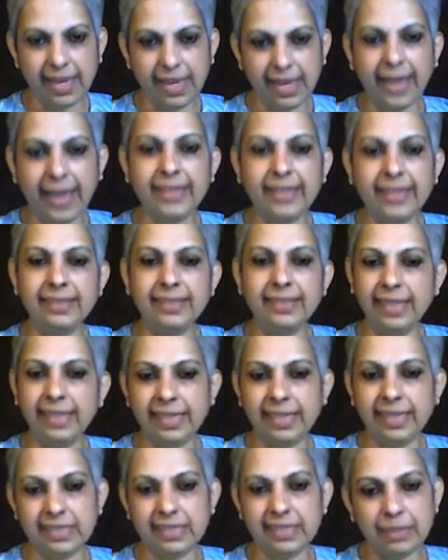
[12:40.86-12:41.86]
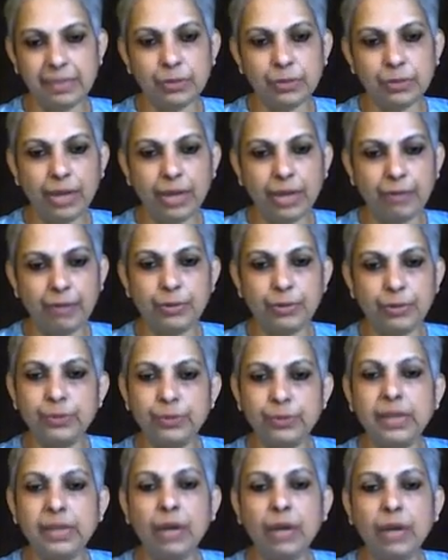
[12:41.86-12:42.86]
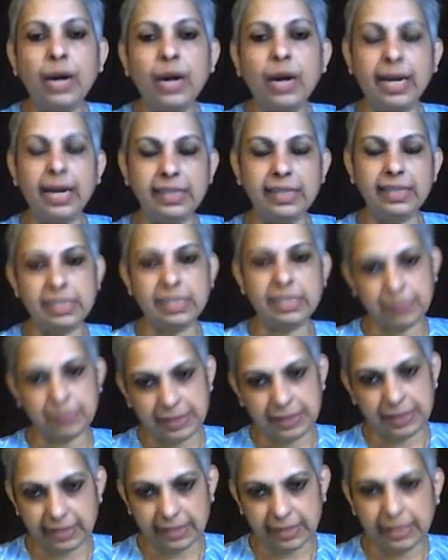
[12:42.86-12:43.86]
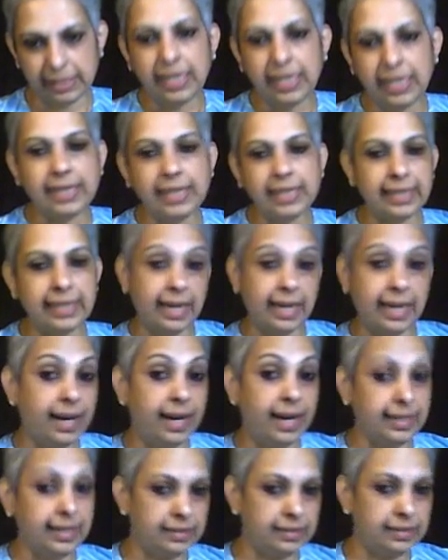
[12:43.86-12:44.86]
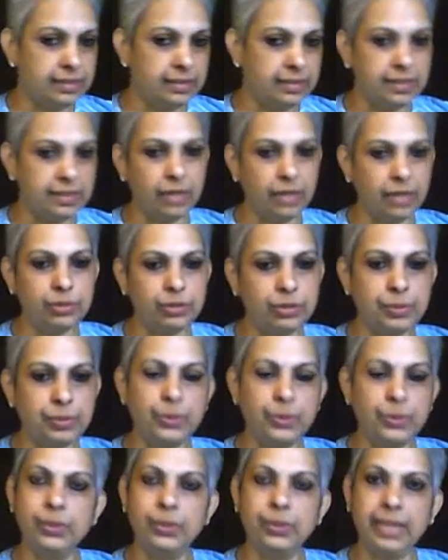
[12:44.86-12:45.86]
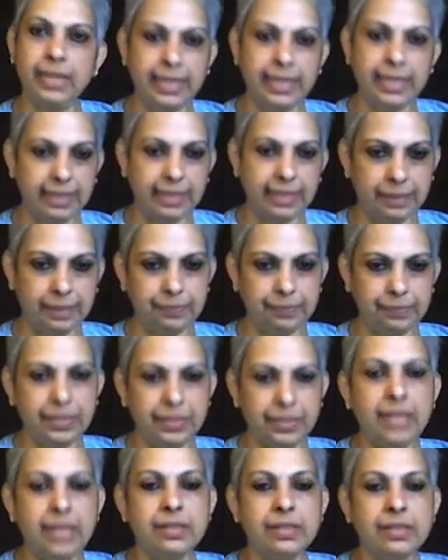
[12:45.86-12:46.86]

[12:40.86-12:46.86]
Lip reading: and they seem to have proven how hardy a species they are in this drought prone area. The